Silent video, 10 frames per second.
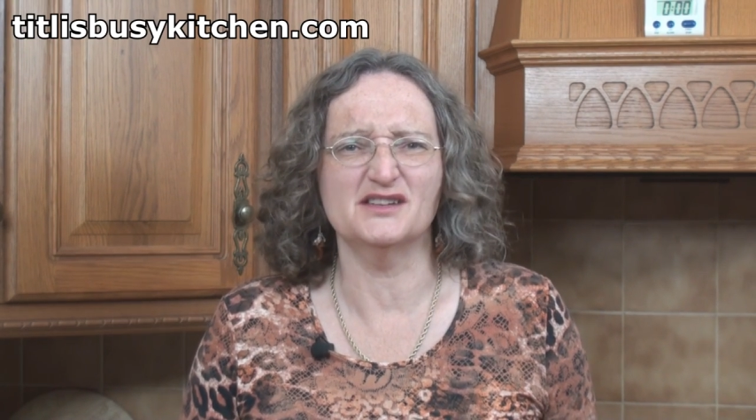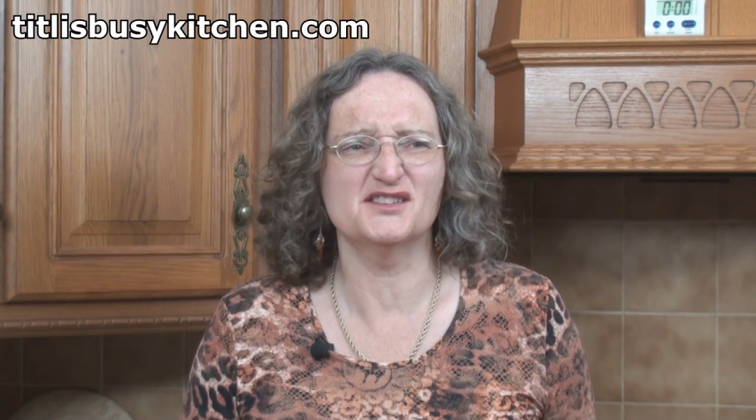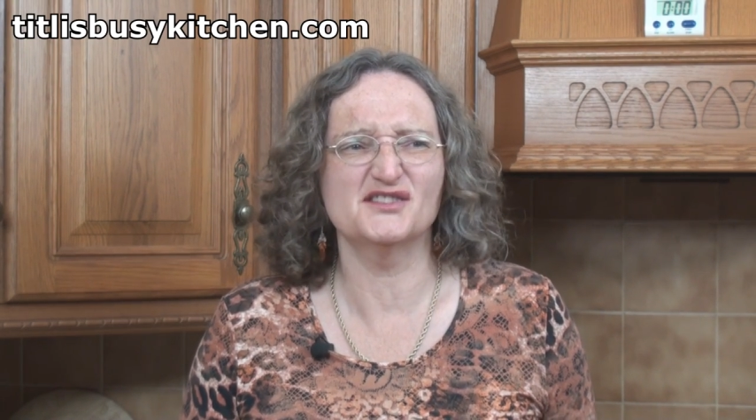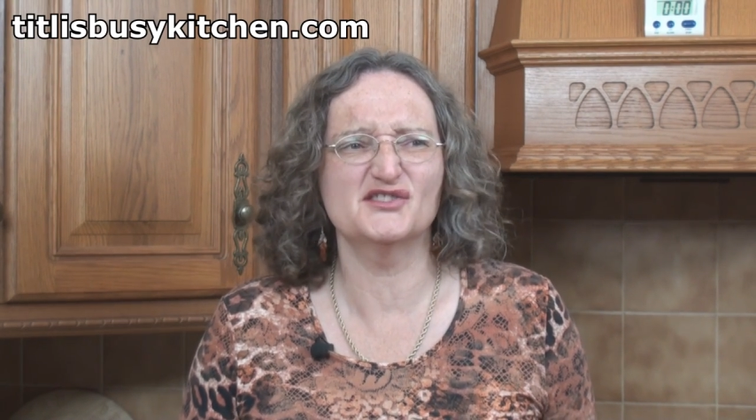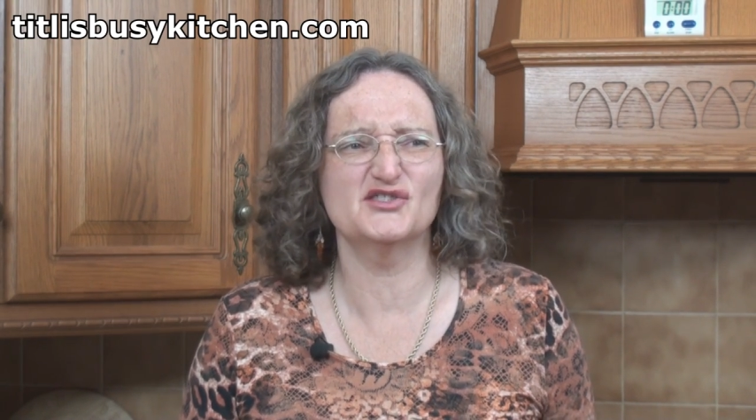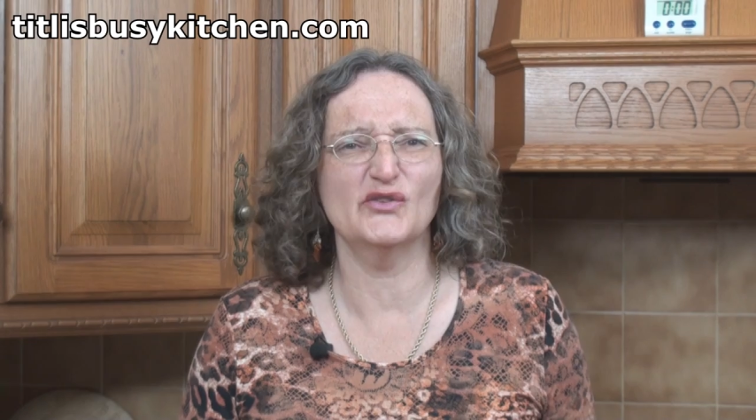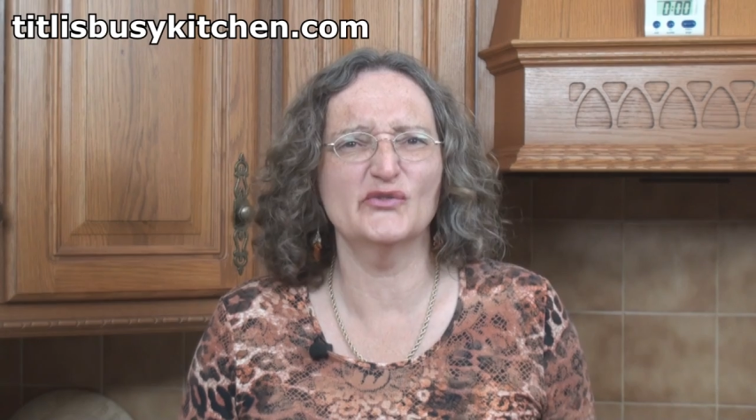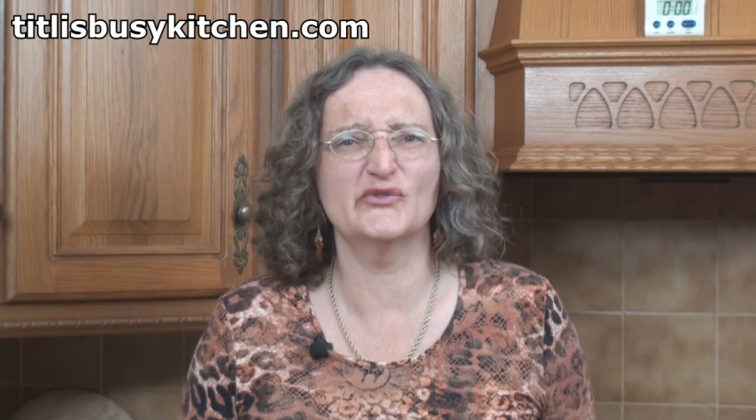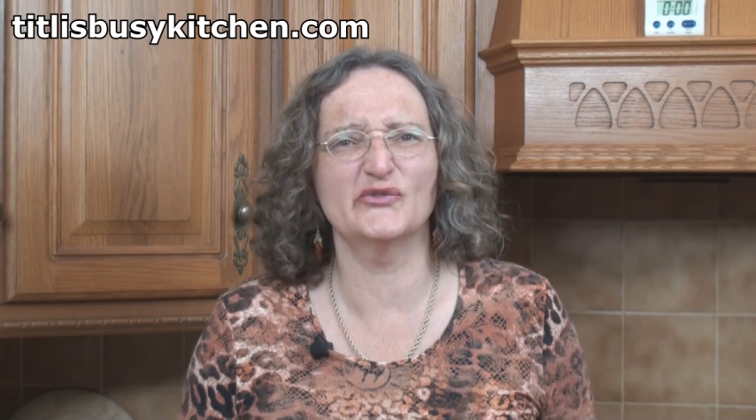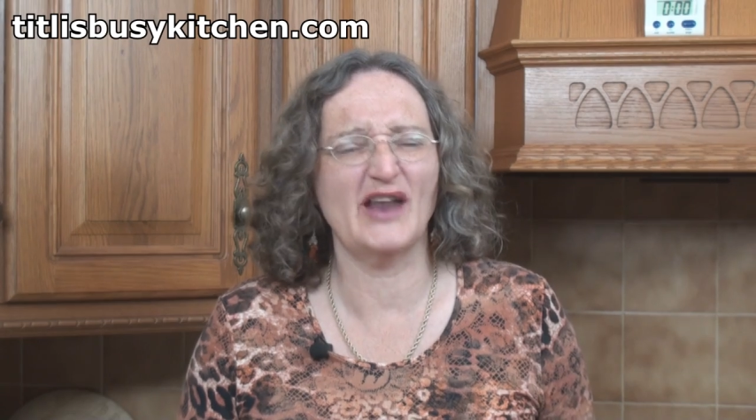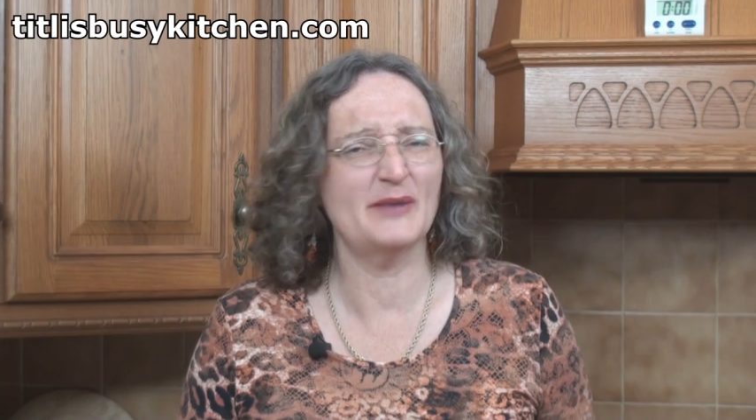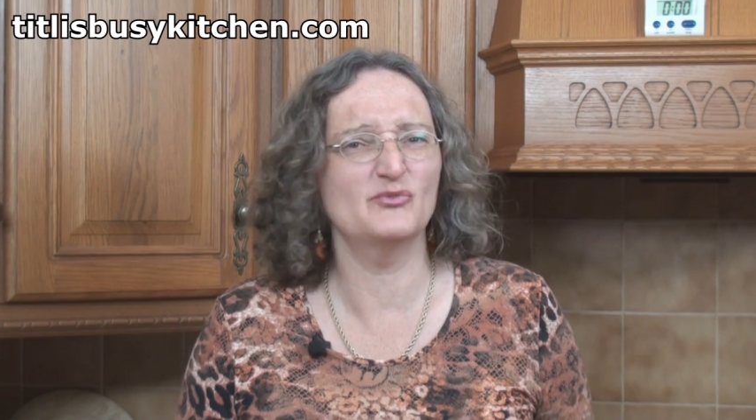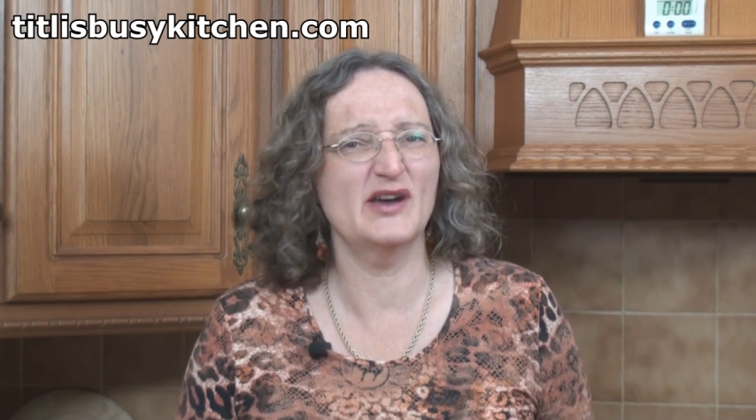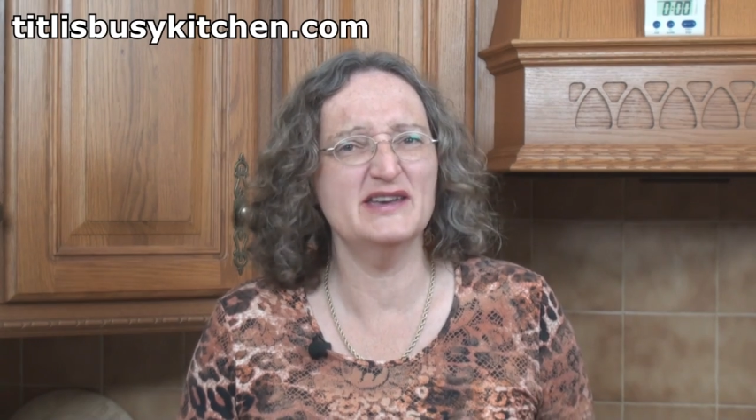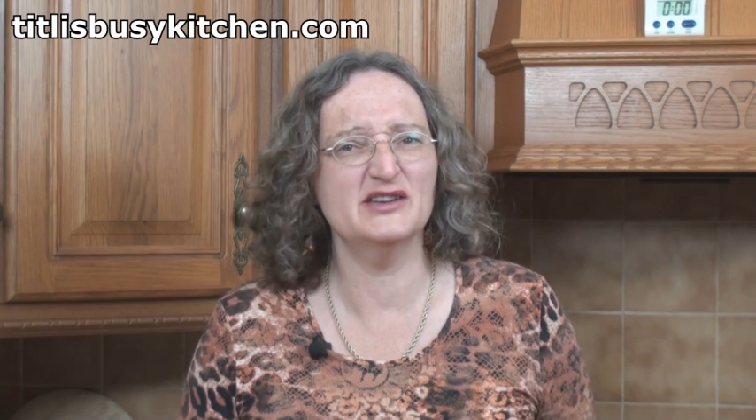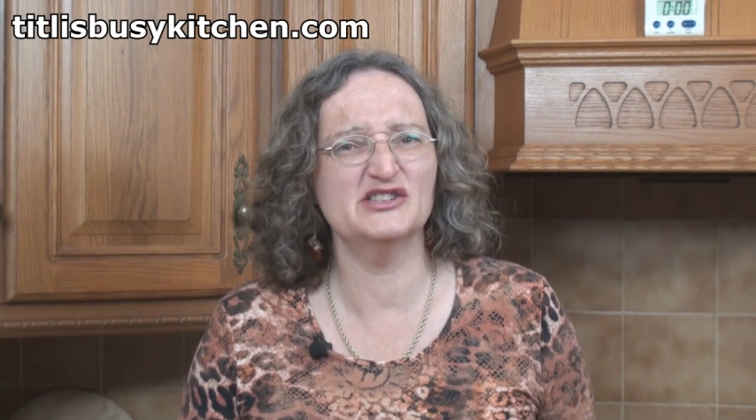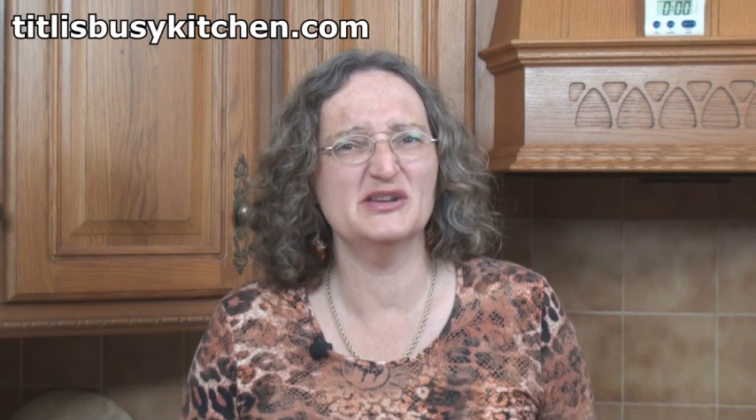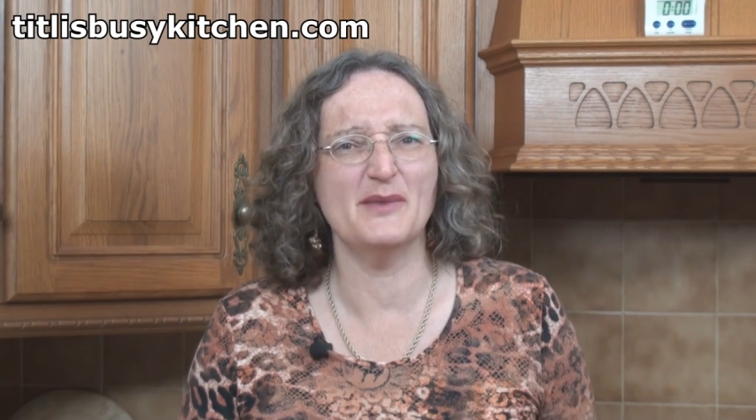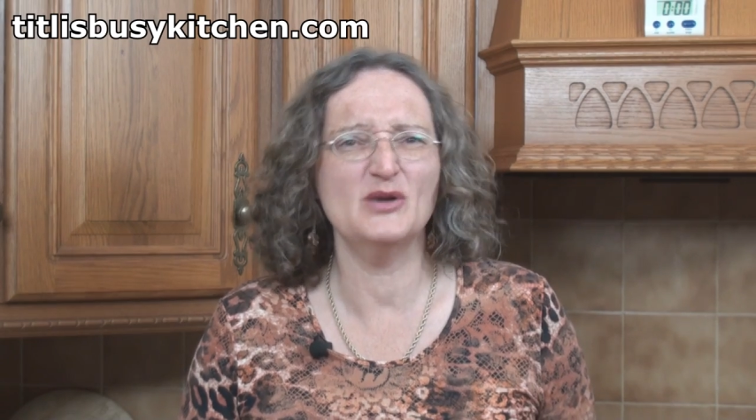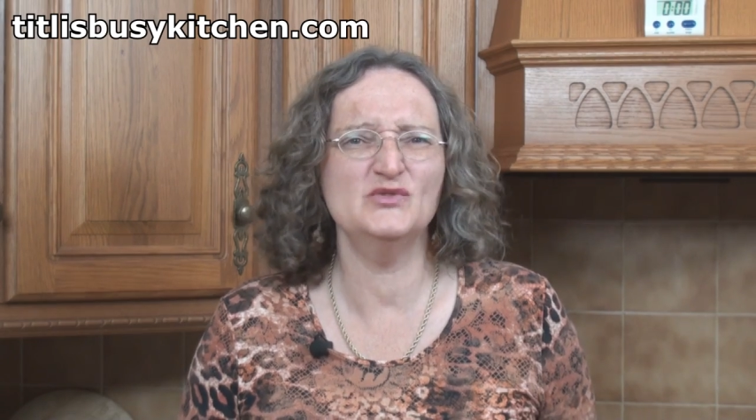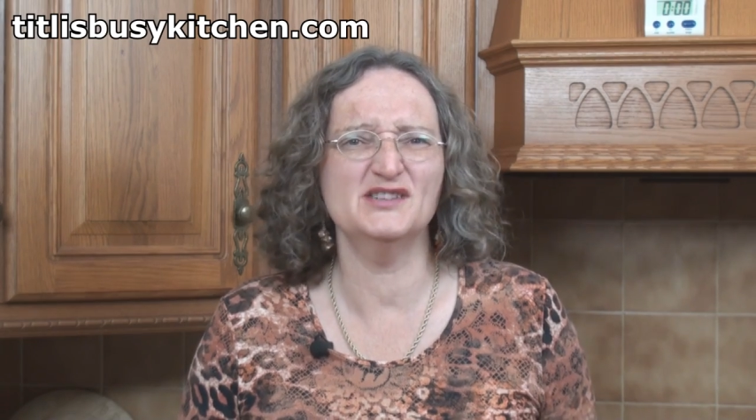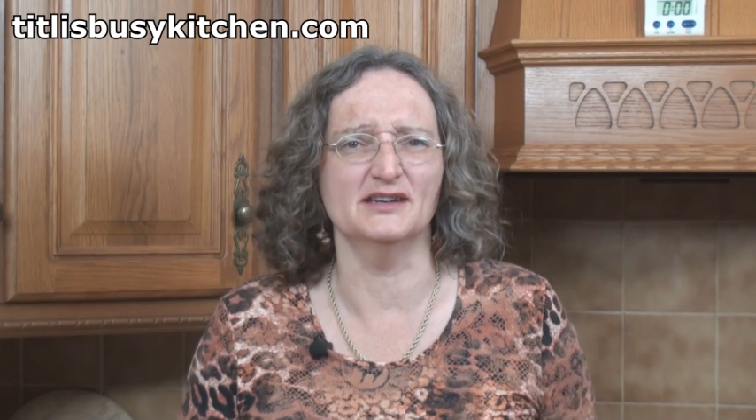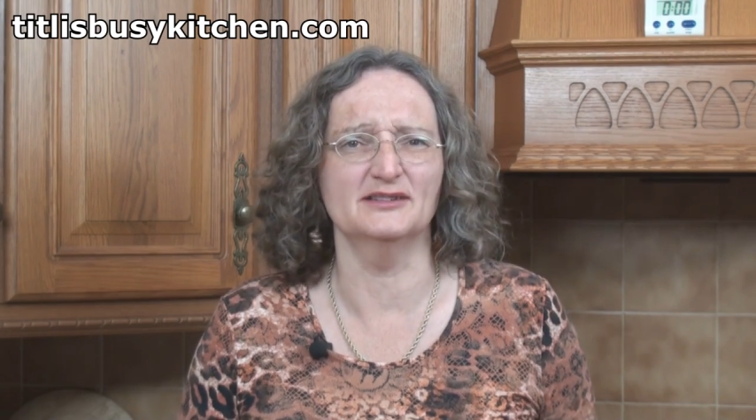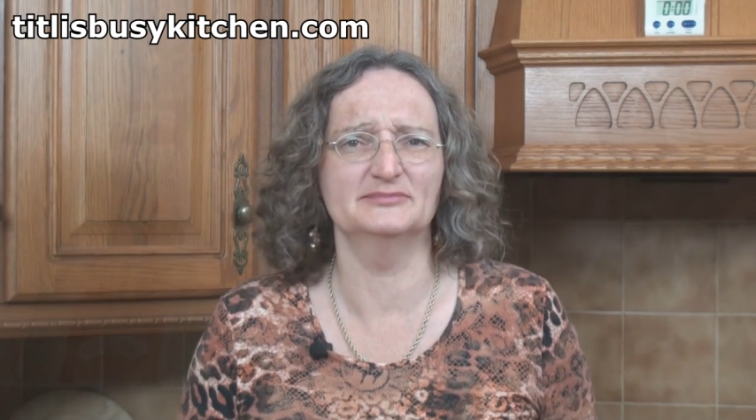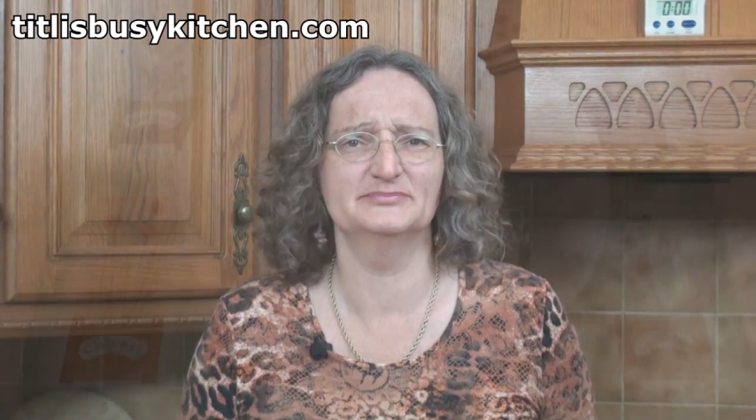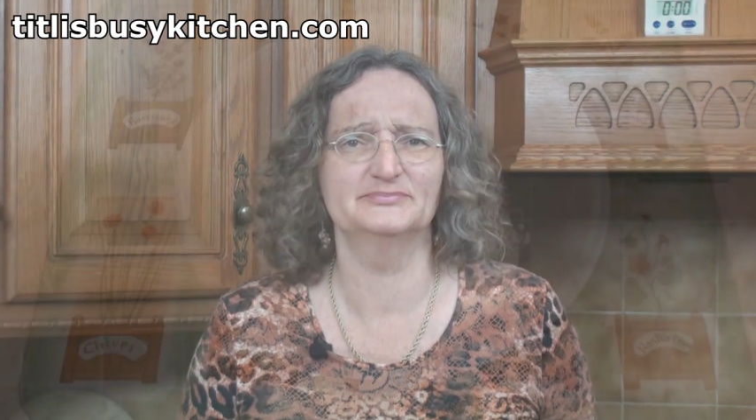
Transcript: a stuffed flatbread and a samosa.